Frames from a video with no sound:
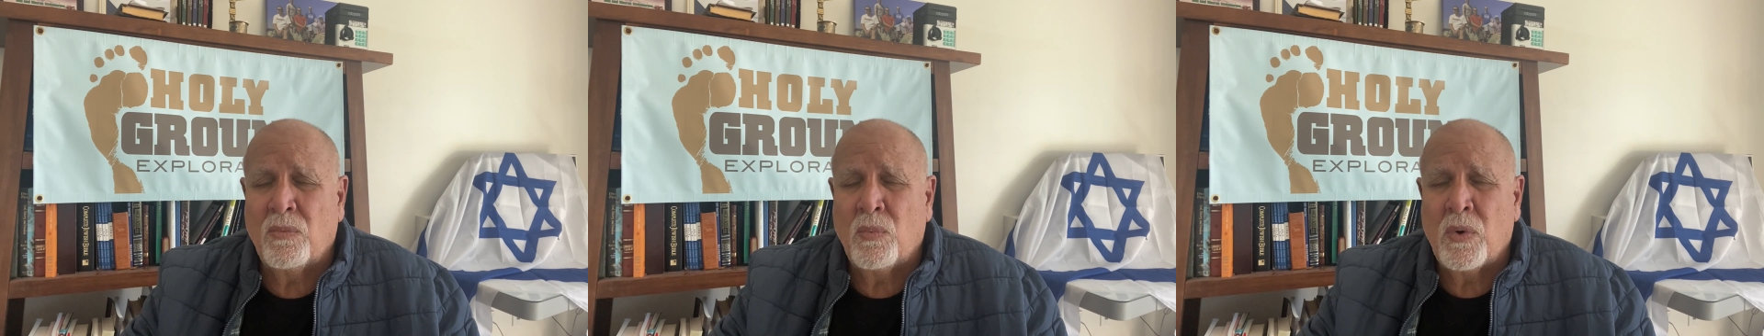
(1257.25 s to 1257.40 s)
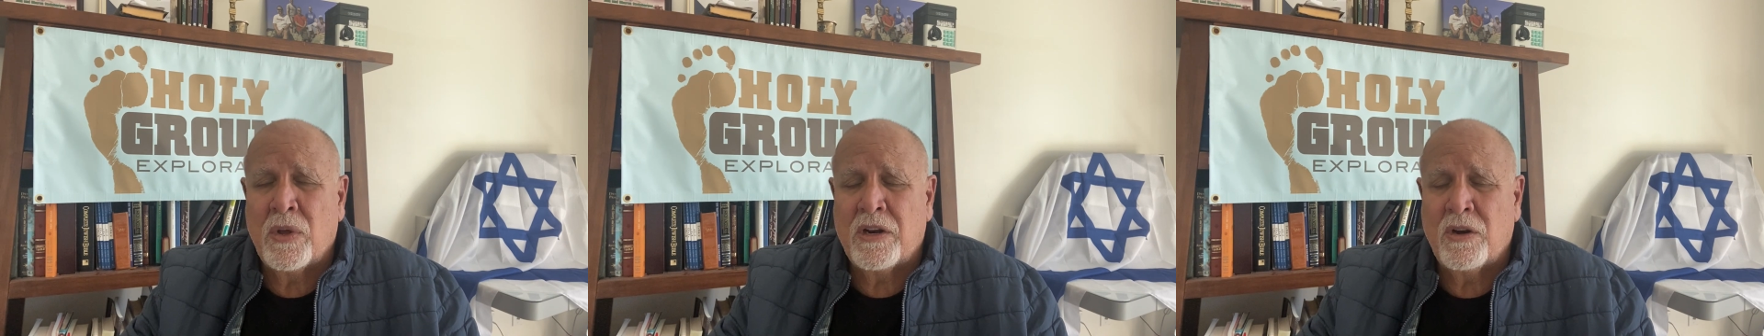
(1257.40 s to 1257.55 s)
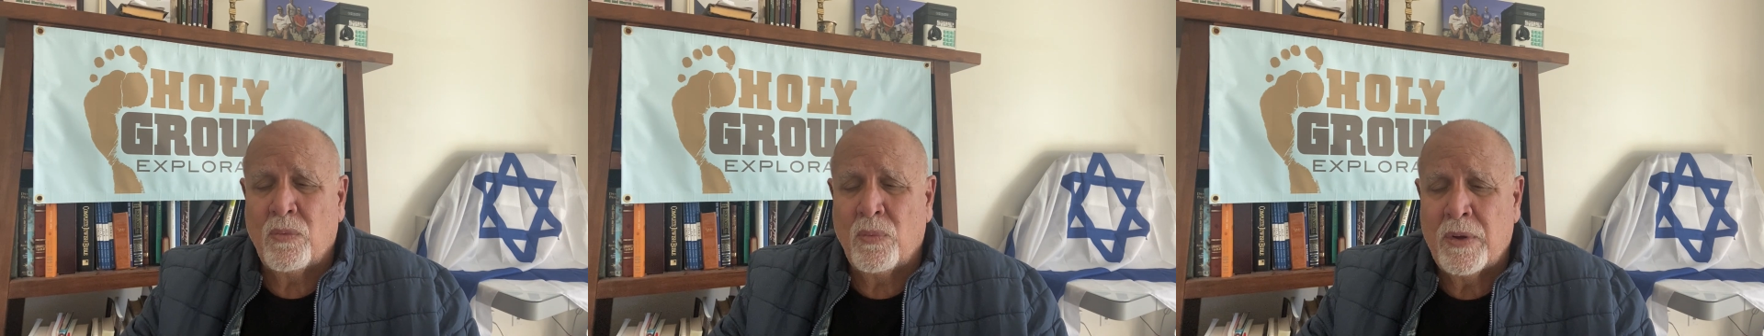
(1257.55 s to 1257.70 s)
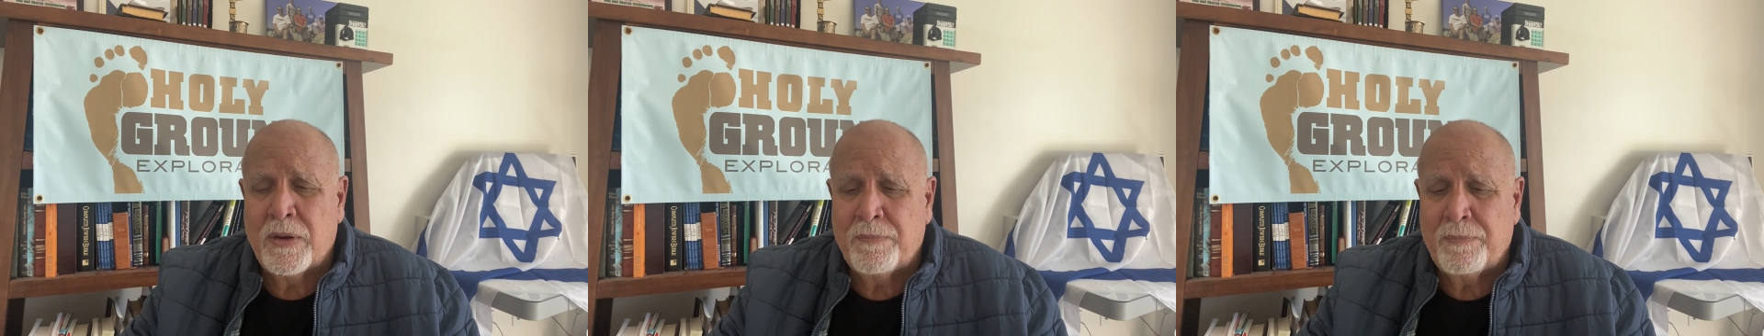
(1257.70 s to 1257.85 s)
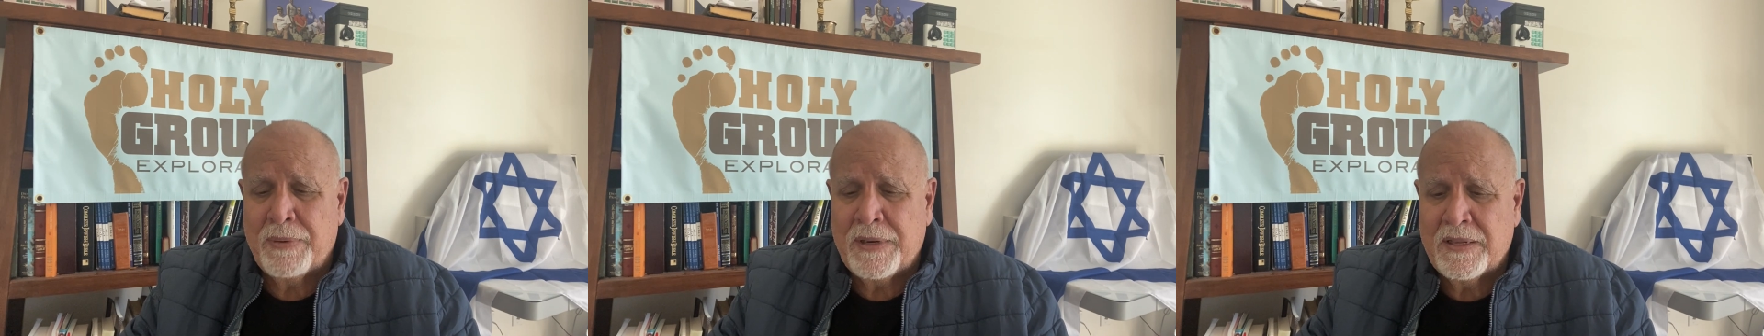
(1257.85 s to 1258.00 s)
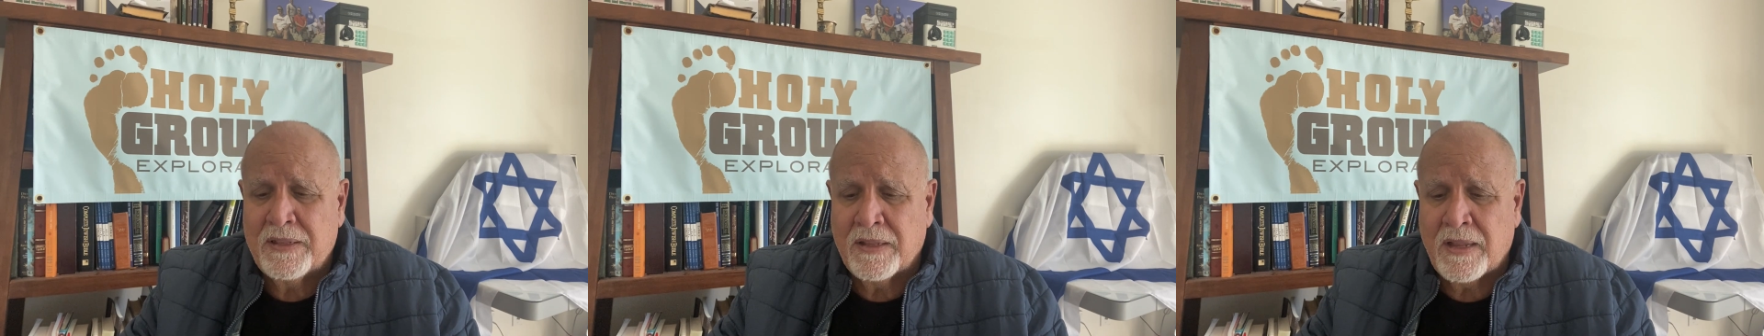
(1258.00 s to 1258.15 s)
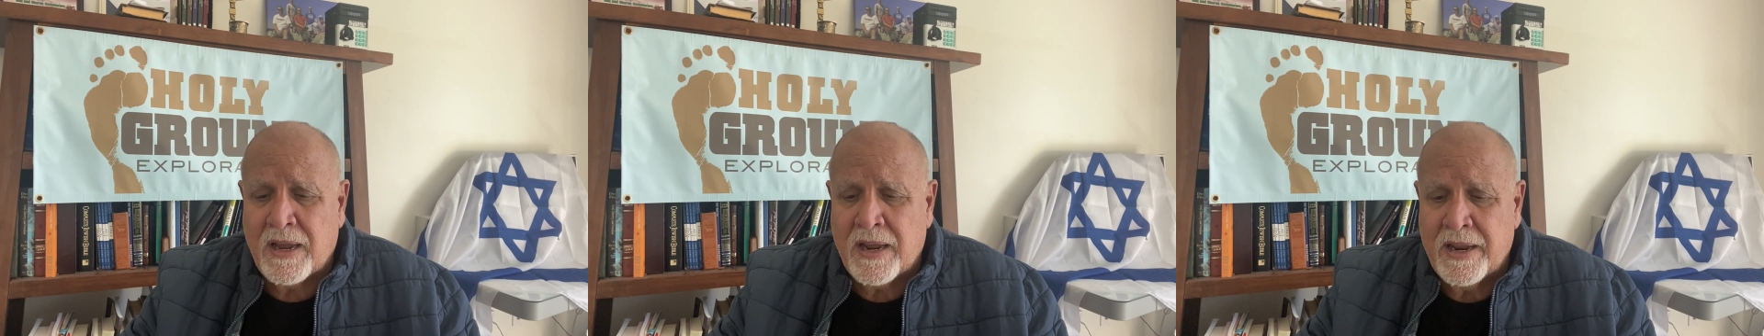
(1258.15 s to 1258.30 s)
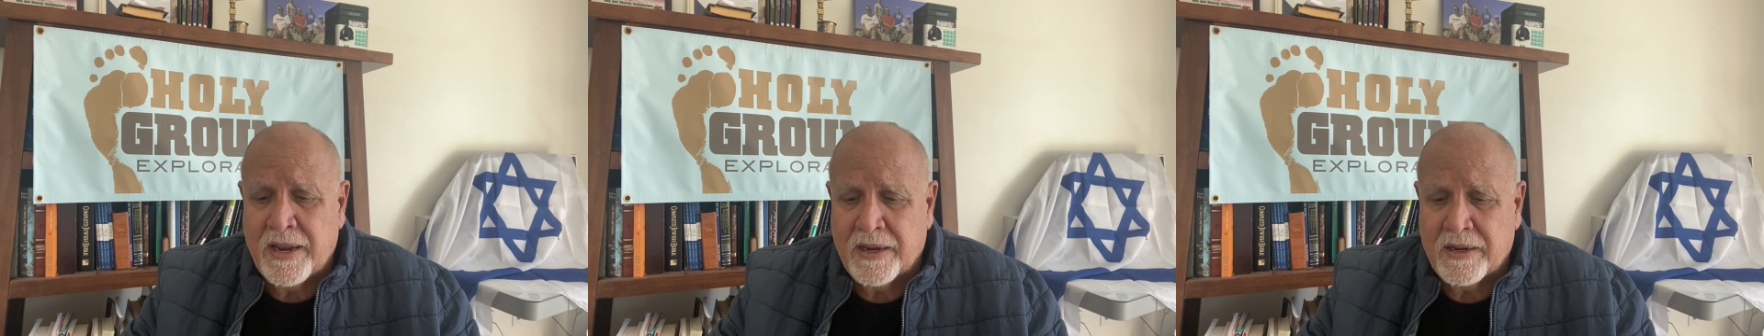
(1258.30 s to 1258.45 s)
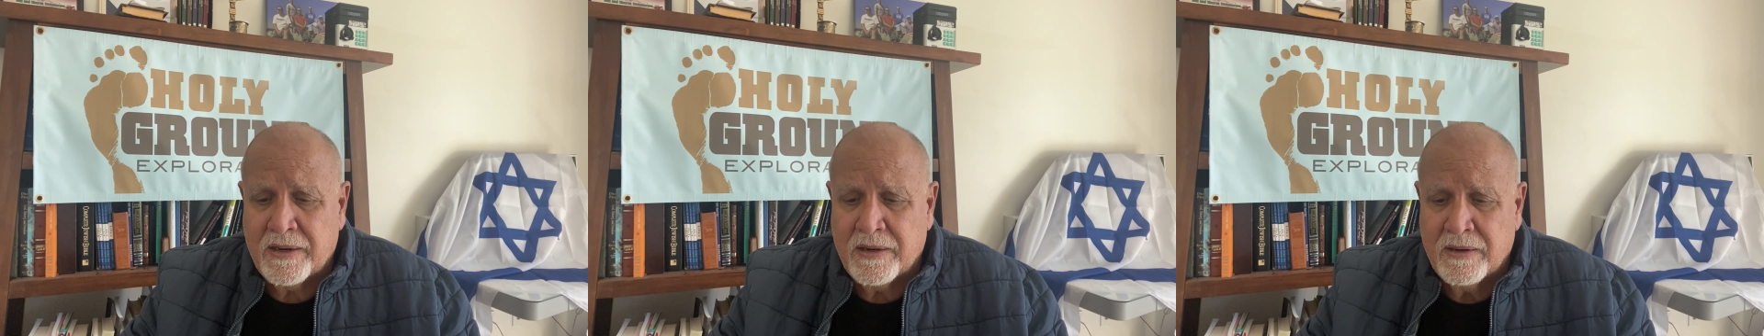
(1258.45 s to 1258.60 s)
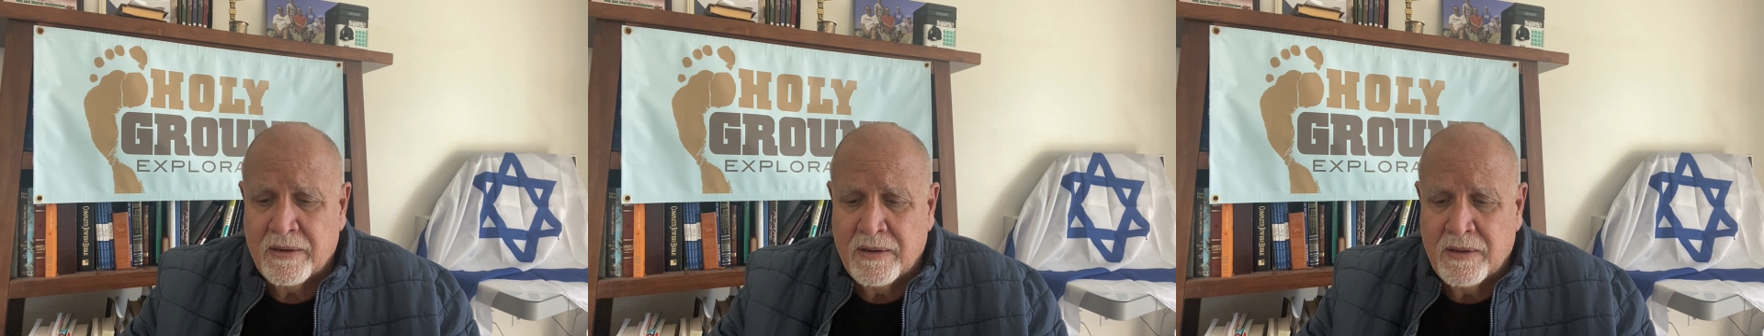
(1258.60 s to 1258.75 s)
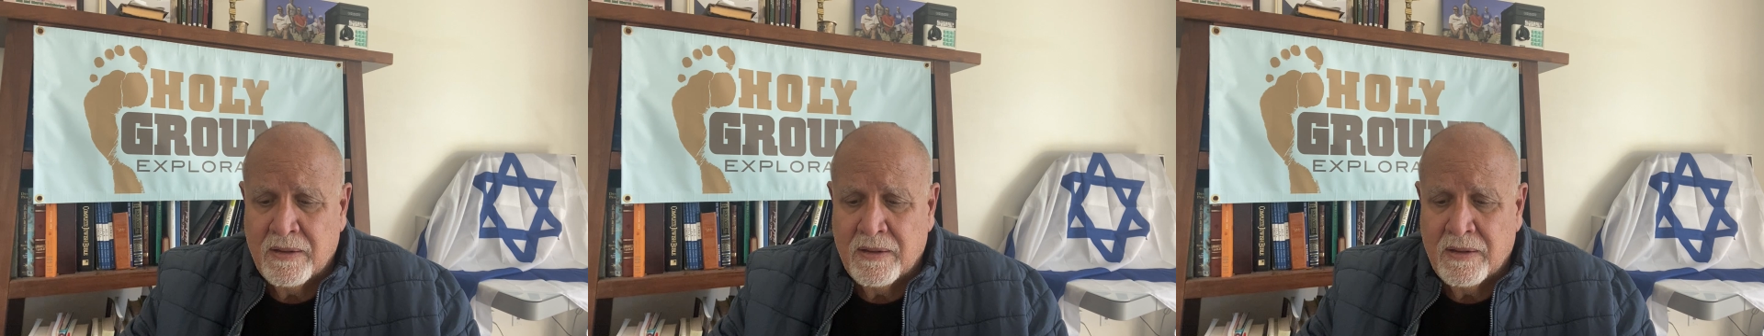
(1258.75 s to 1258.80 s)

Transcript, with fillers: what it would be like